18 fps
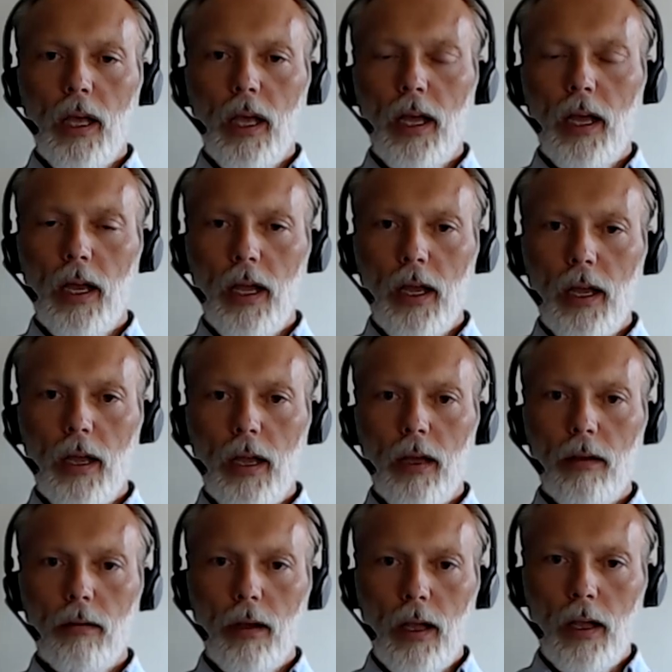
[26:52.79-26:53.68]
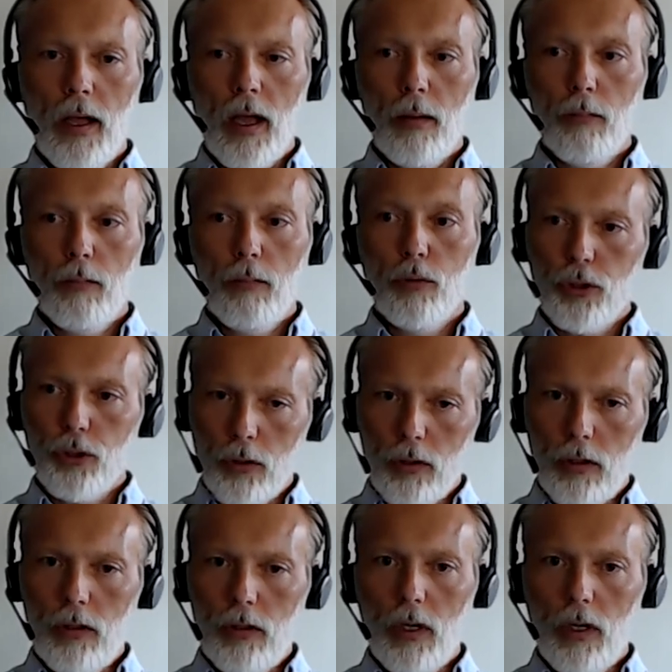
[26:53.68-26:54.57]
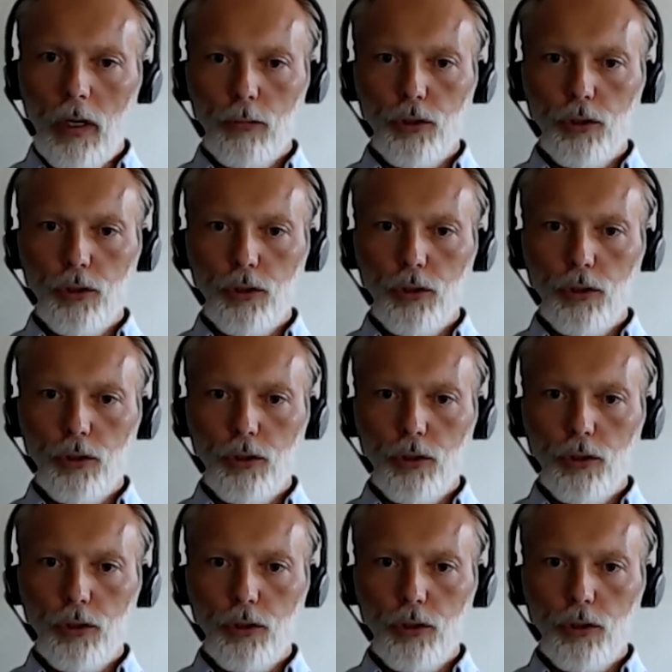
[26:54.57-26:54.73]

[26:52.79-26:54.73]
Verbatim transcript: Uh, I'm sure,